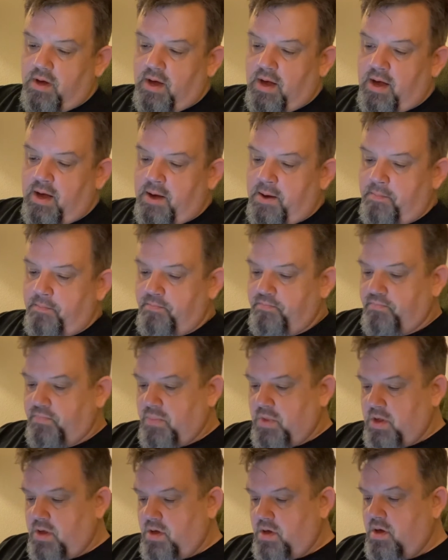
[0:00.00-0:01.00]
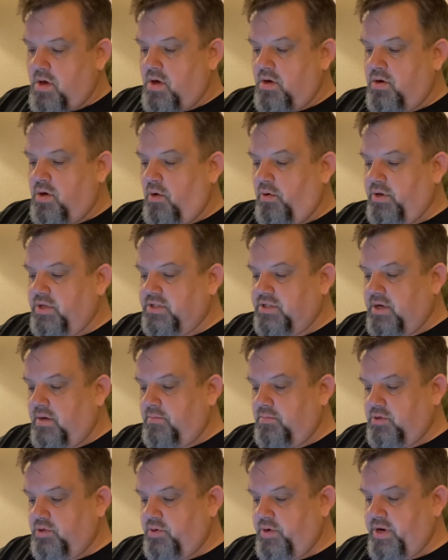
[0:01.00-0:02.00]
Um, known in
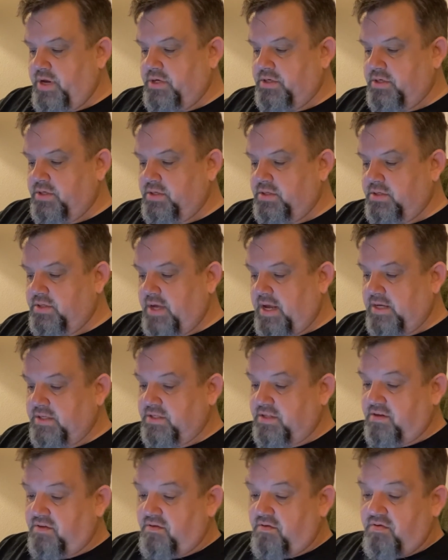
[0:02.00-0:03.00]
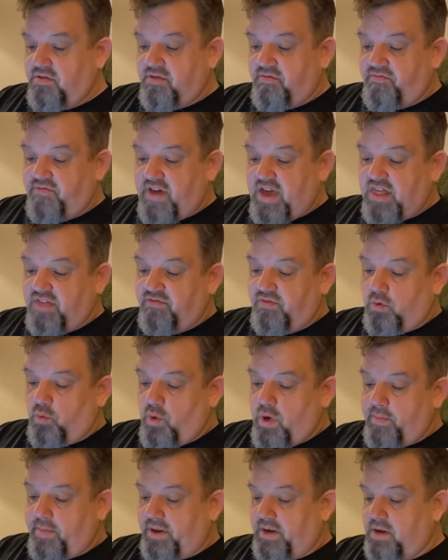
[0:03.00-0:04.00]
some traditions as the, the faithful
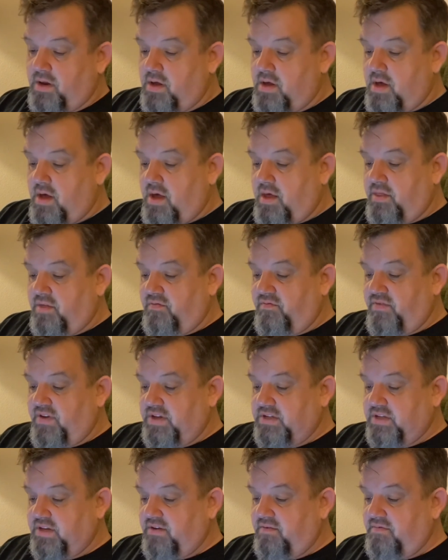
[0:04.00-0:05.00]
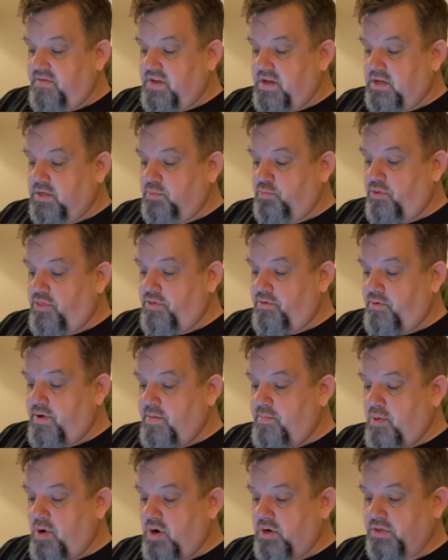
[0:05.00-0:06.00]
women, the visit of these three
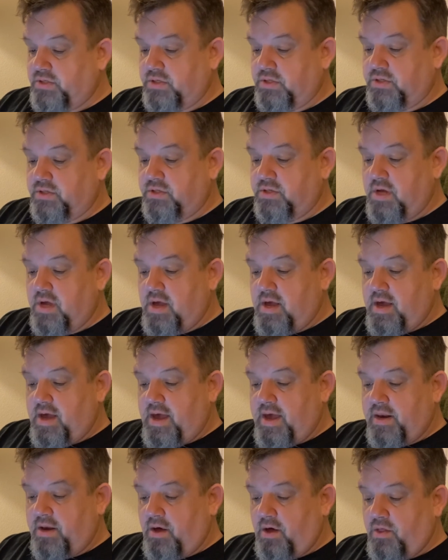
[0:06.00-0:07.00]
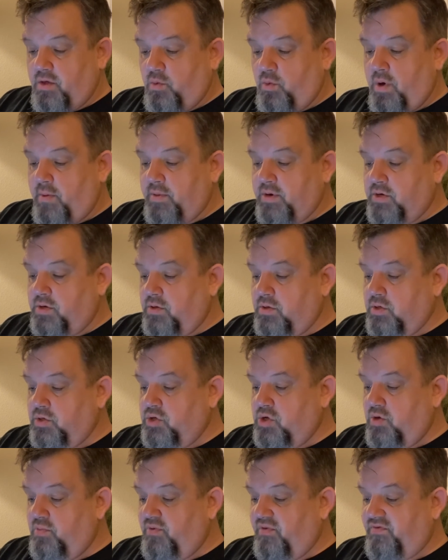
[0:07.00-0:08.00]
persons and other women to the
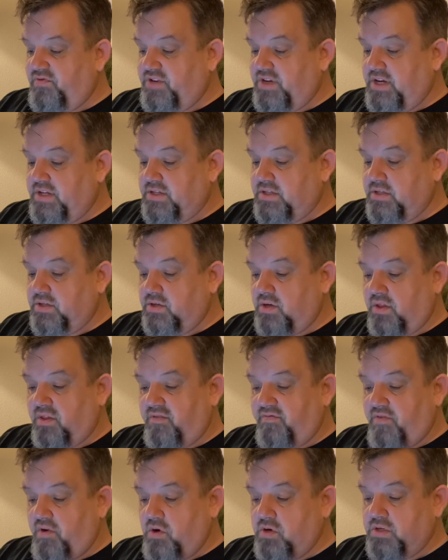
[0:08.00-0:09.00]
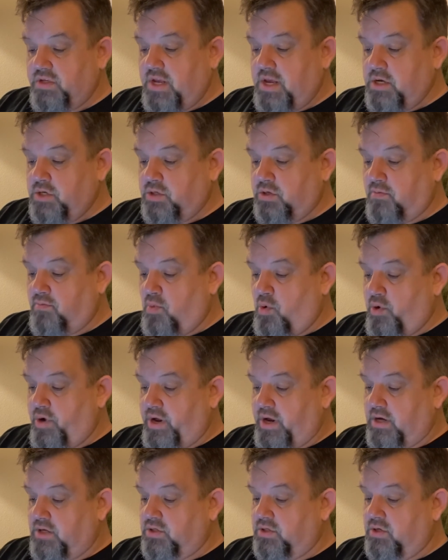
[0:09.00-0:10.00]
tomb of Jesus on the first Easter
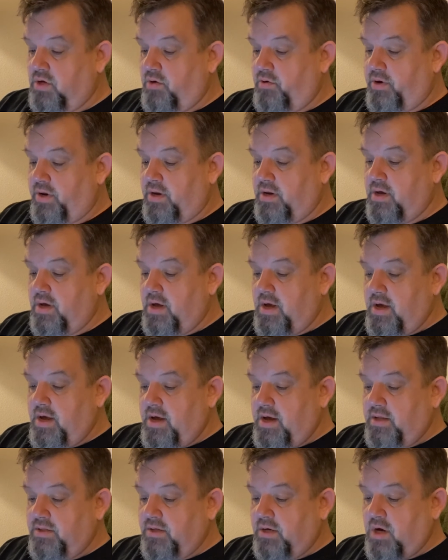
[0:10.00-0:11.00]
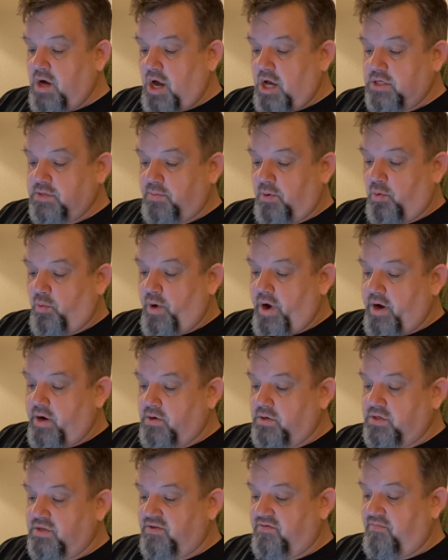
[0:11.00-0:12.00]
morning is noted in the Gospel
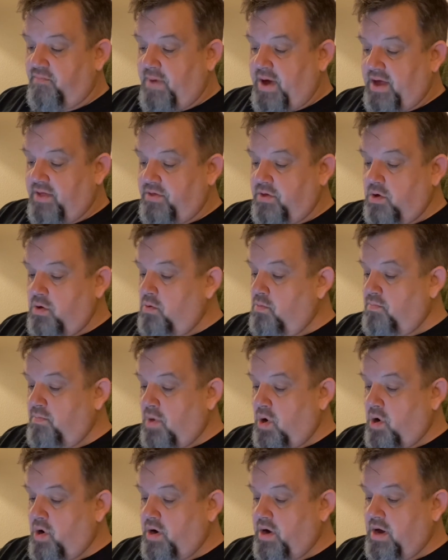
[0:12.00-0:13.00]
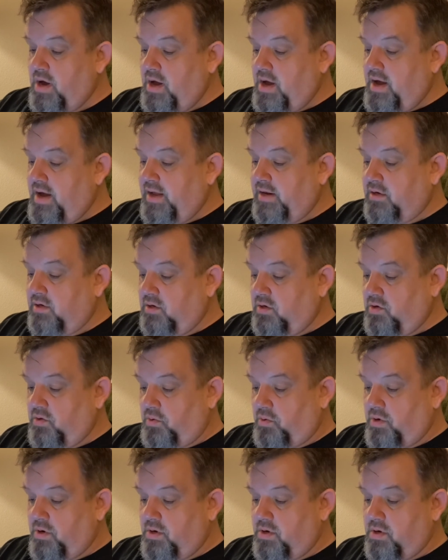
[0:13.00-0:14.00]
records of Matthew, Mark, and
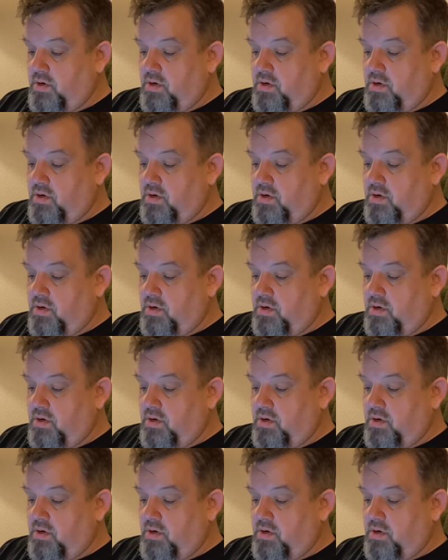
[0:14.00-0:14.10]
Luke.